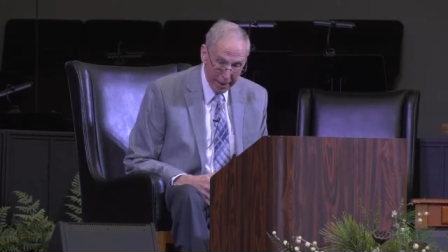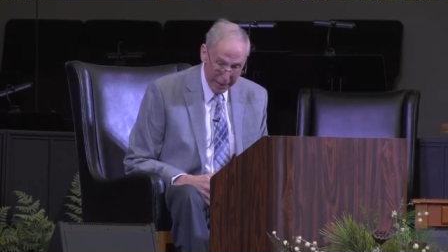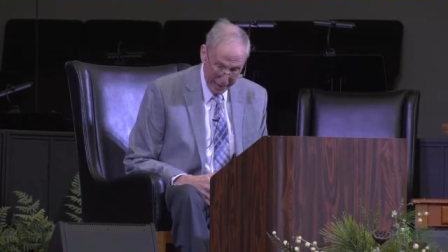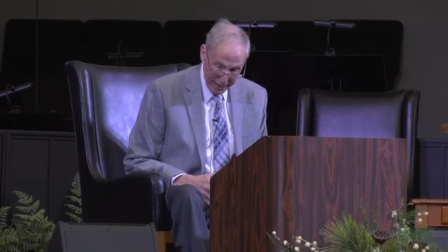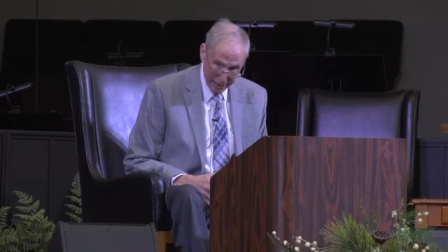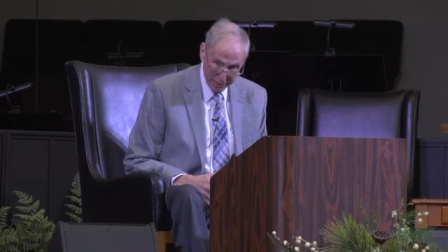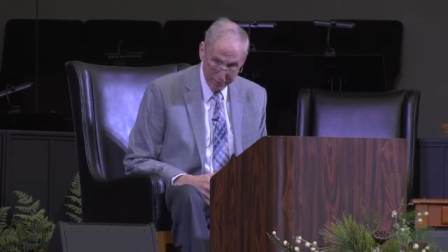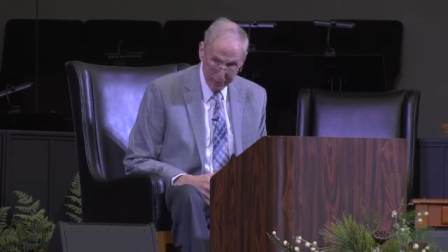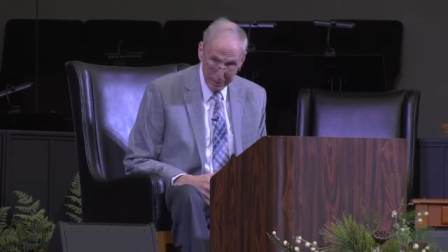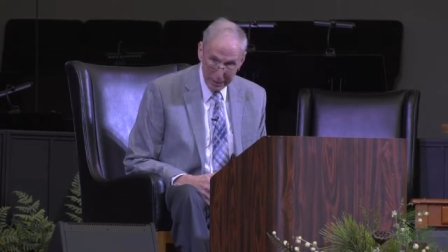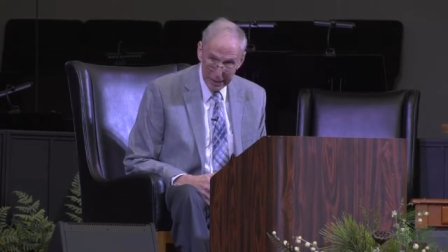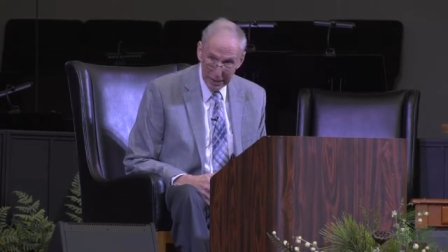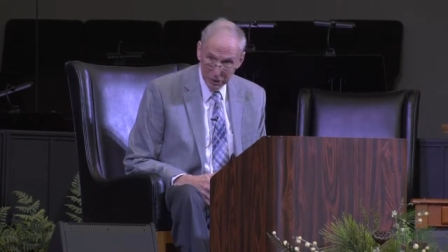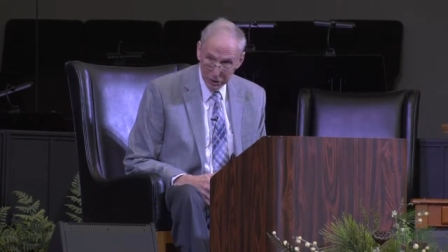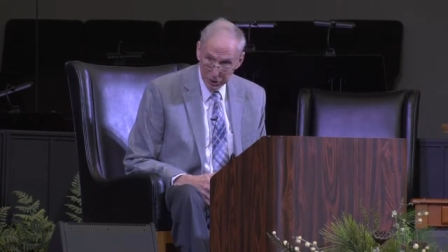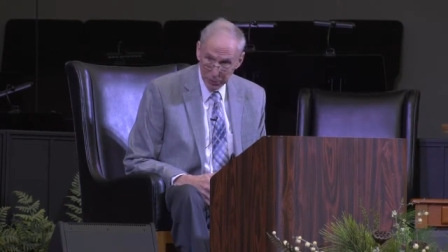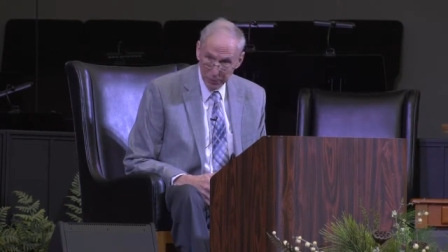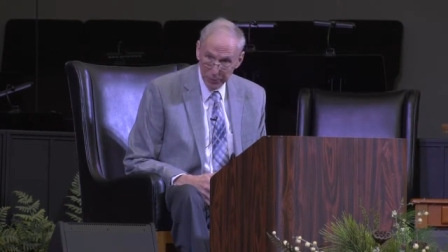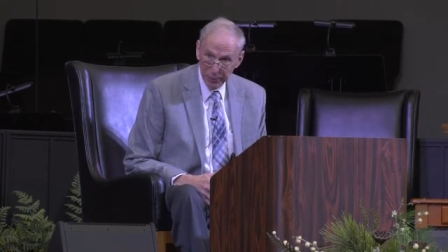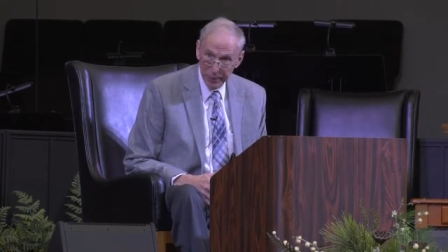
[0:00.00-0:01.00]
It
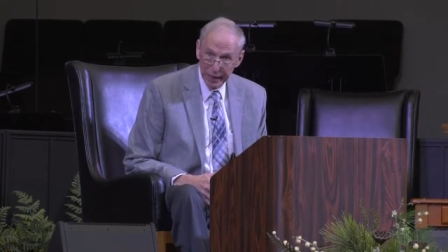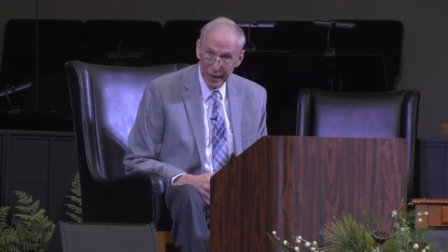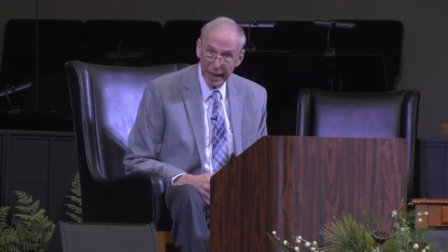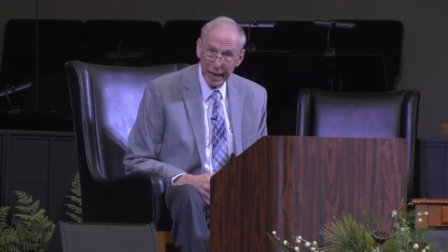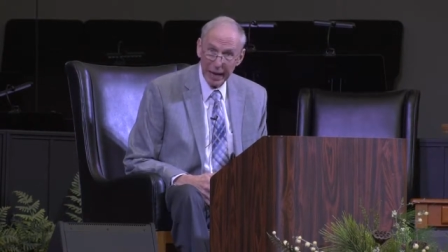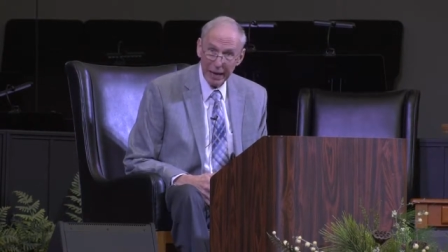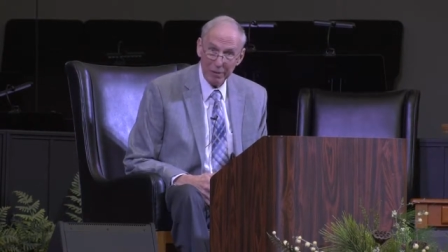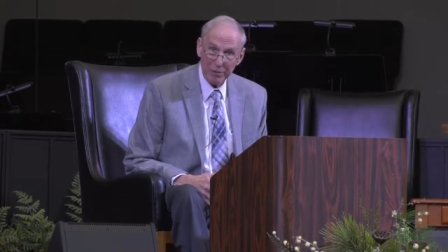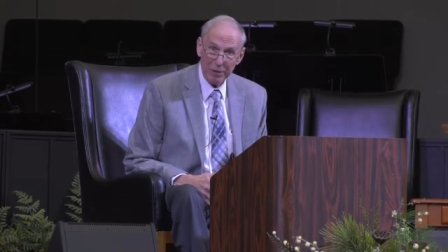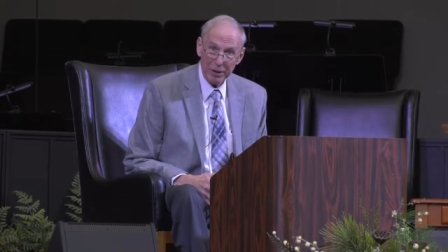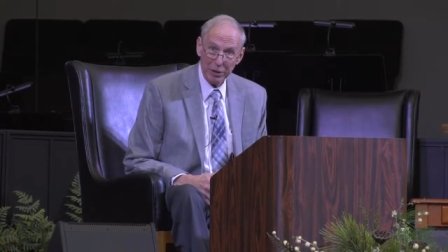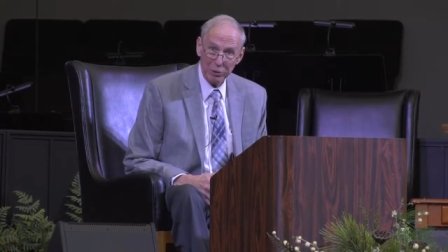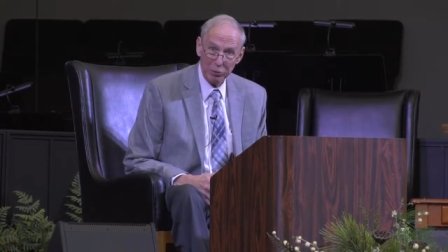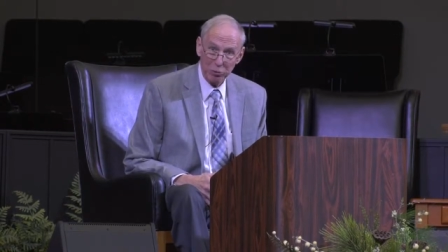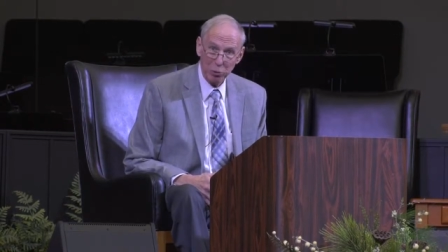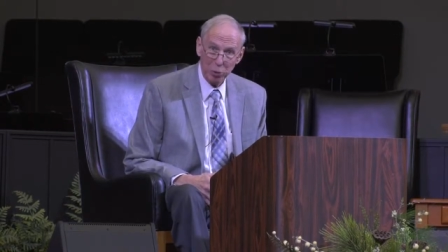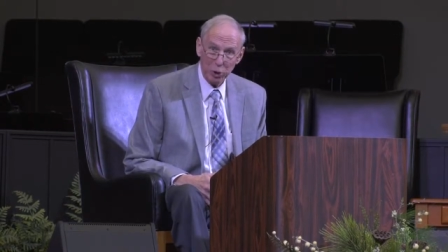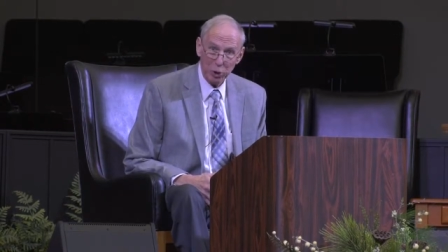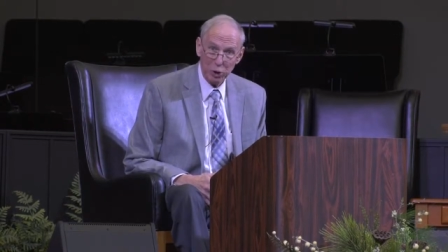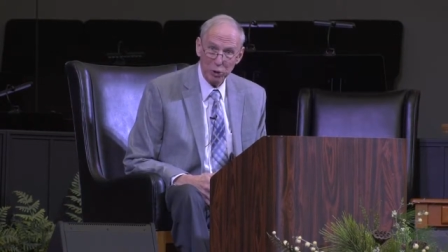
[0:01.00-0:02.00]
means if his
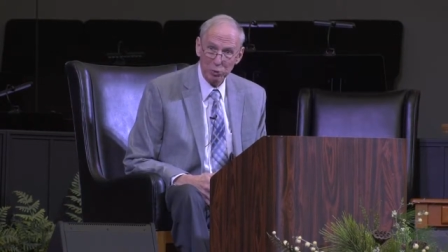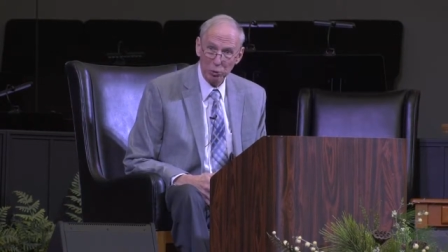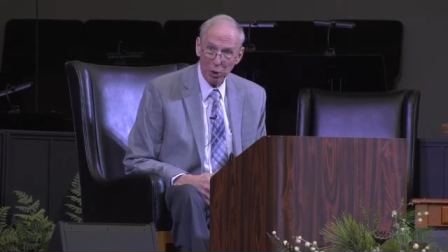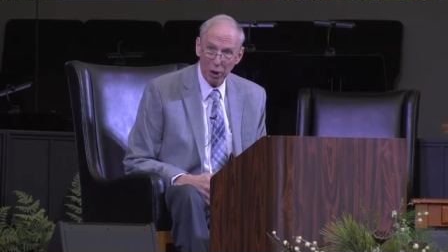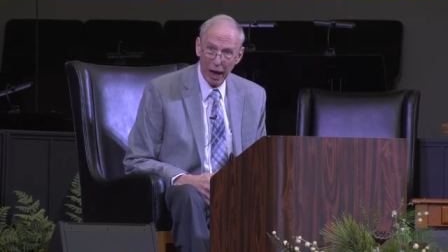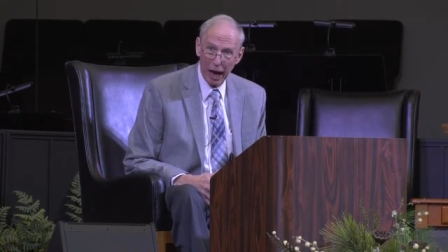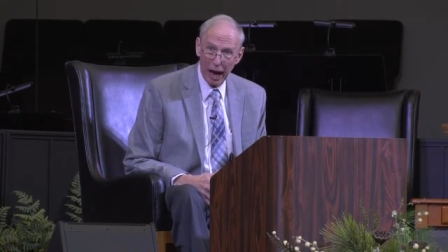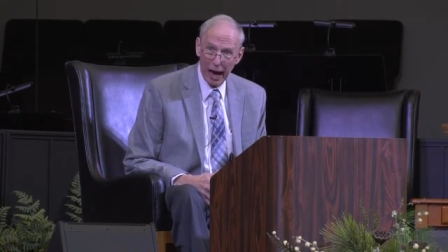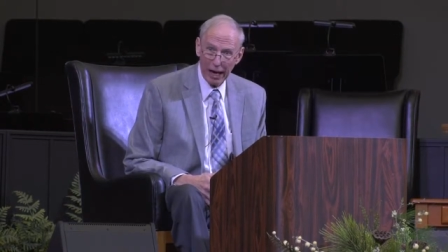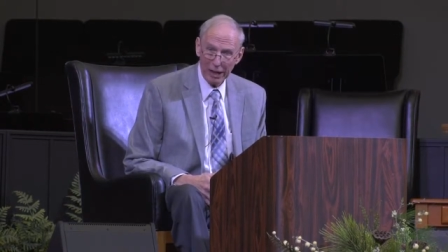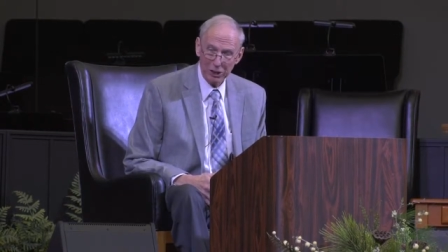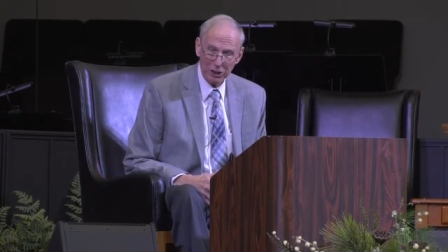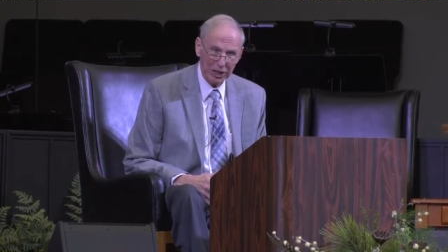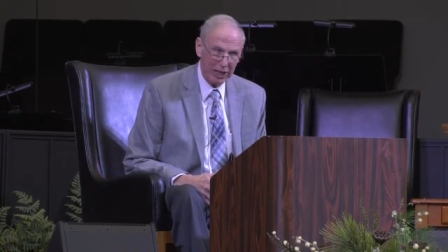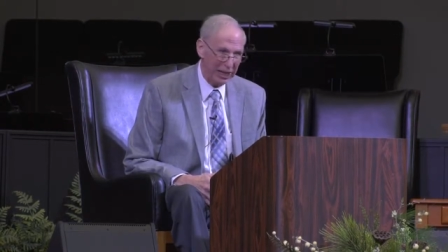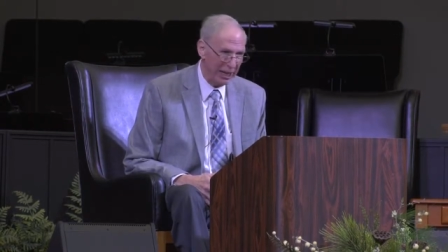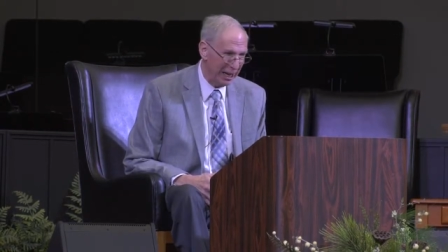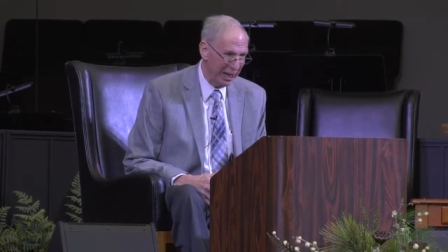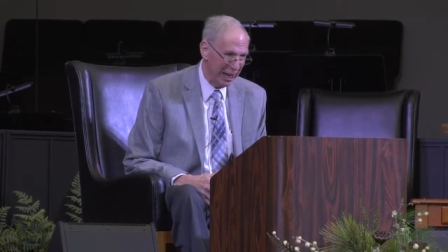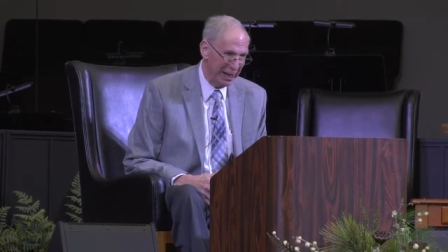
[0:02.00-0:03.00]
words will
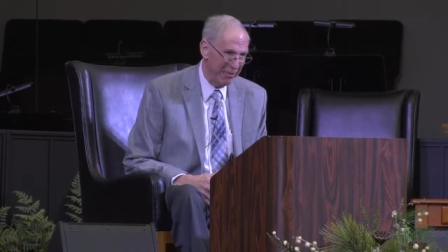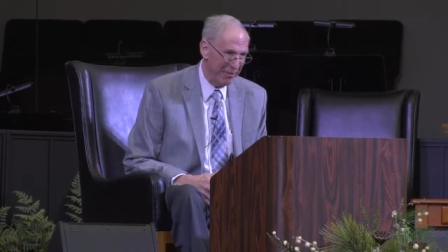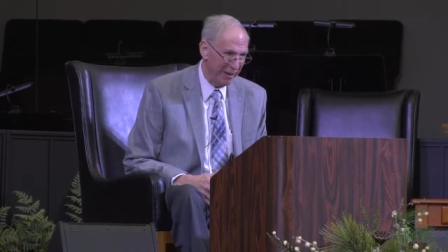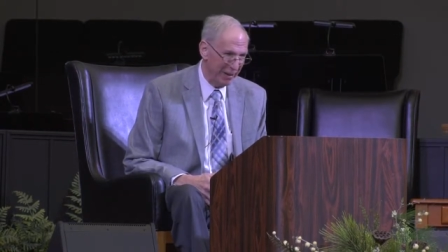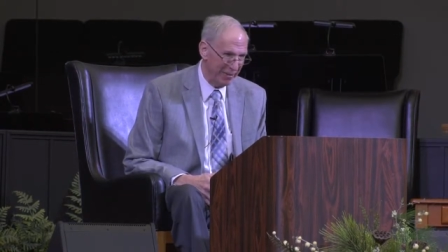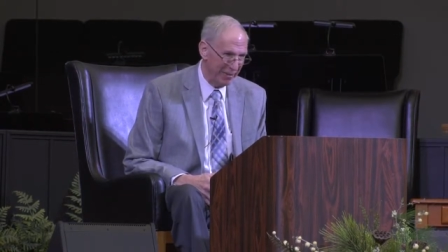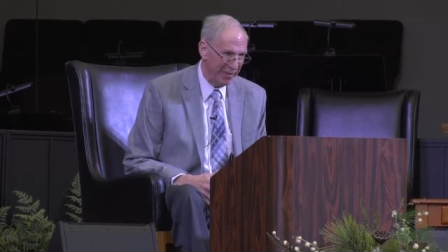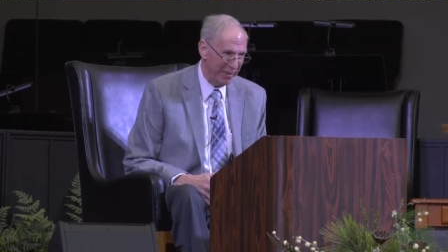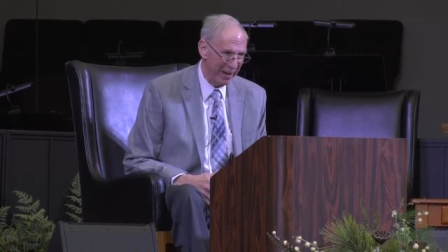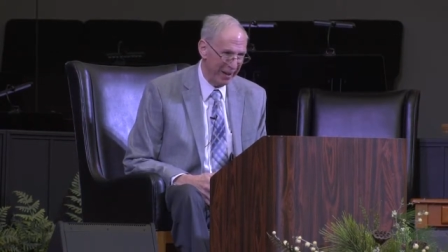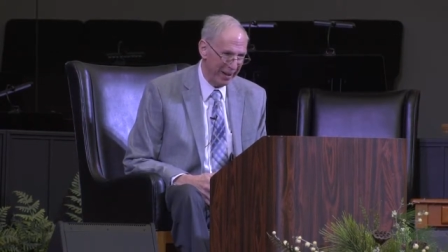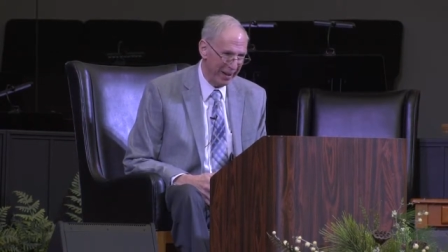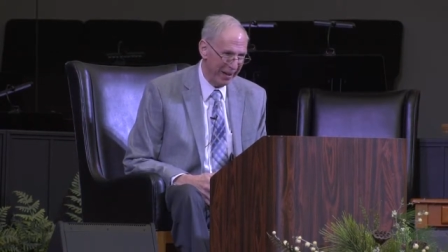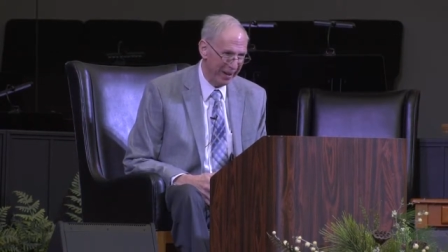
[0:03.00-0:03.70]
actually live in me,